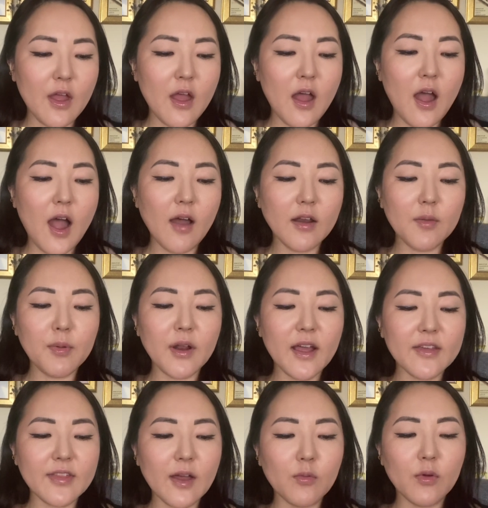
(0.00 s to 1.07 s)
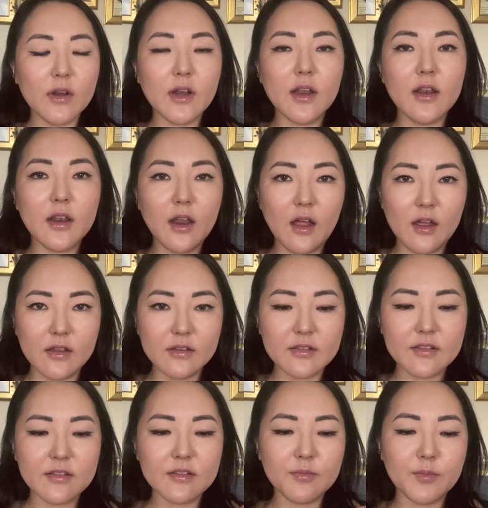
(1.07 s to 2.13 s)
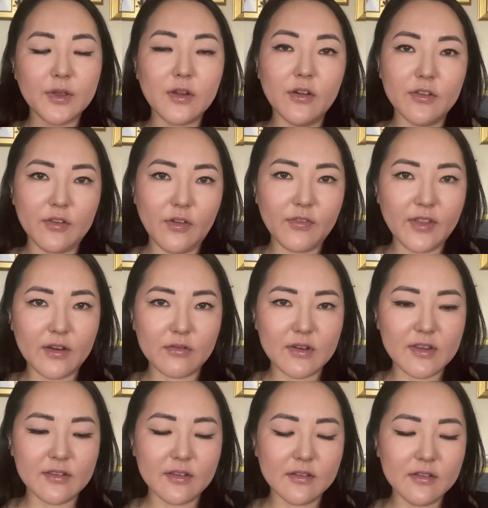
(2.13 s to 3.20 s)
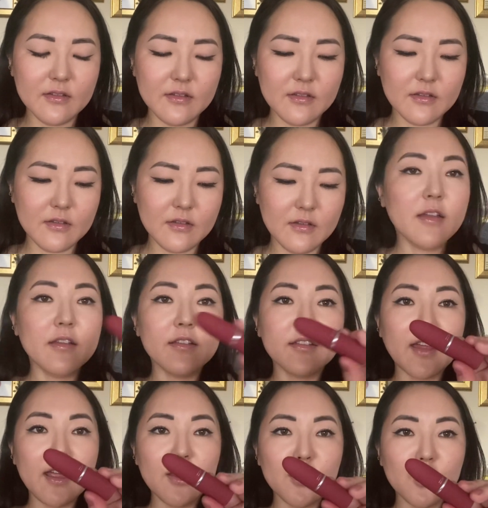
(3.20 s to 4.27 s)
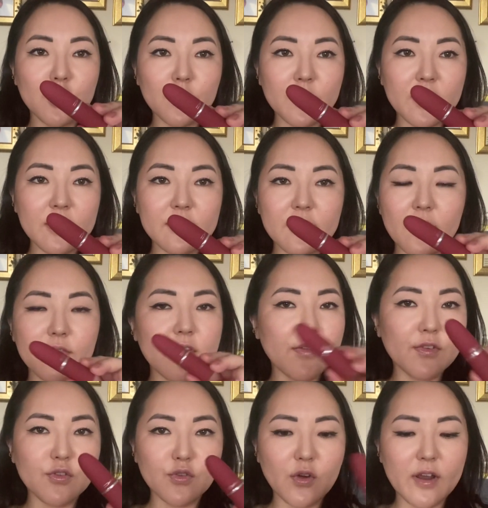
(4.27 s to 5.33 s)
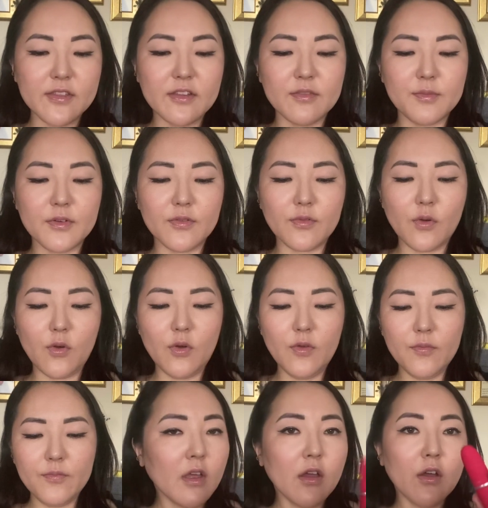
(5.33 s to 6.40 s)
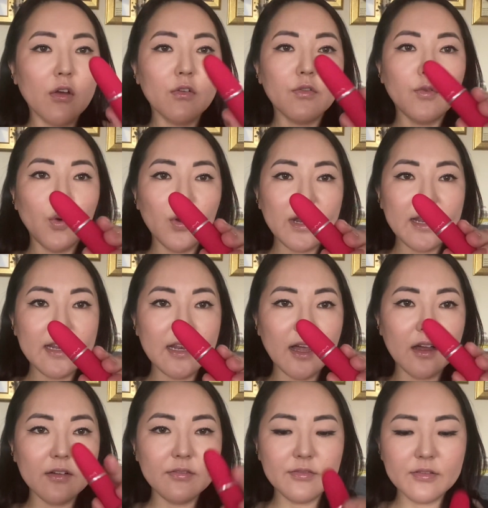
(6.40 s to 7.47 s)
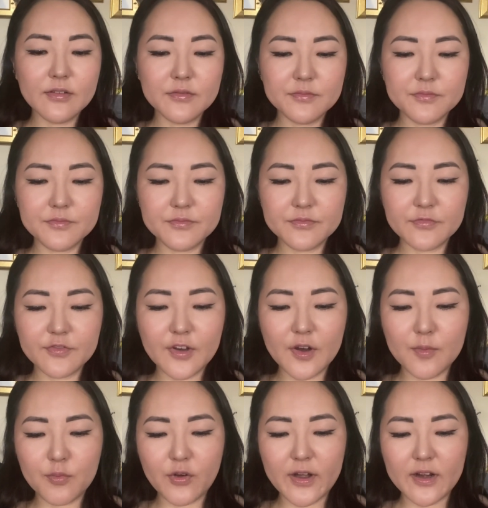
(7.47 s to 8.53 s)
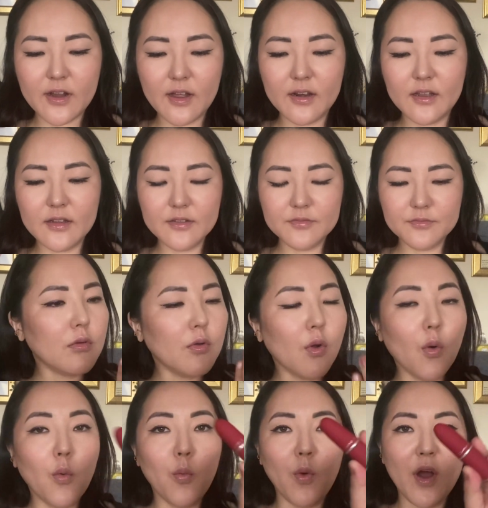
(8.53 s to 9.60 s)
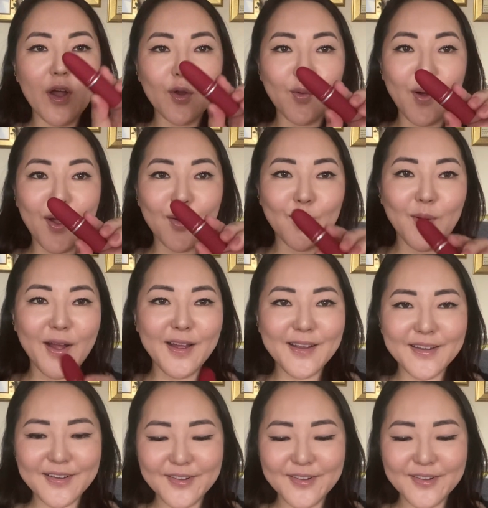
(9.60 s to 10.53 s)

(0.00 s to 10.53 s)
I'll apply that one last because of that reason. Stay Curious, I've never tried this before. Fall in Love, very bright color. Werk, Werk, Werk,